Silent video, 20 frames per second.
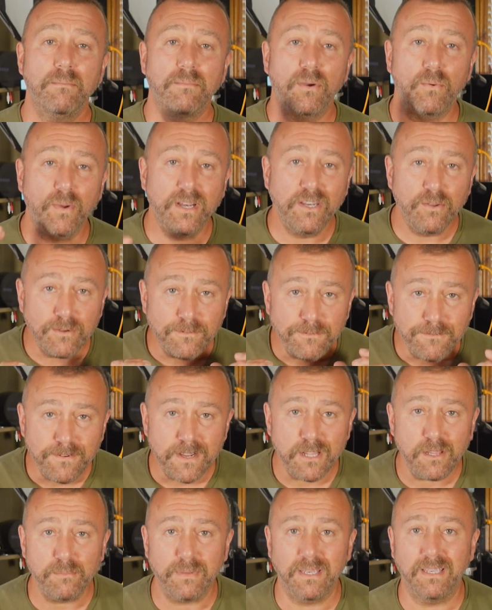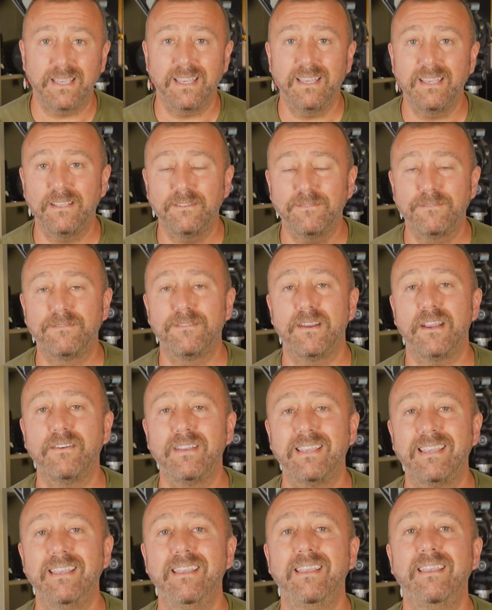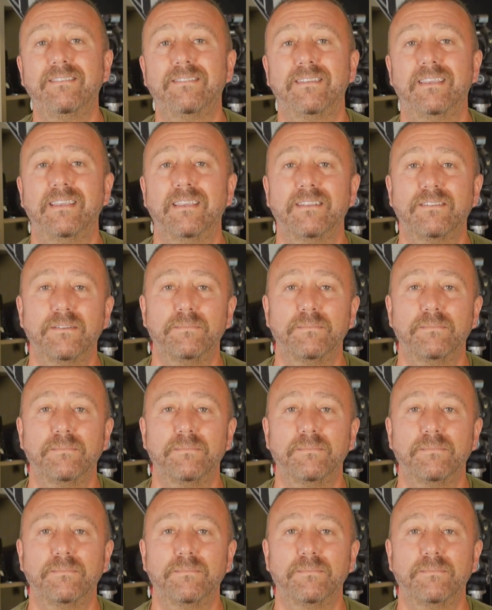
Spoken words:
but when you are filming, it is very easy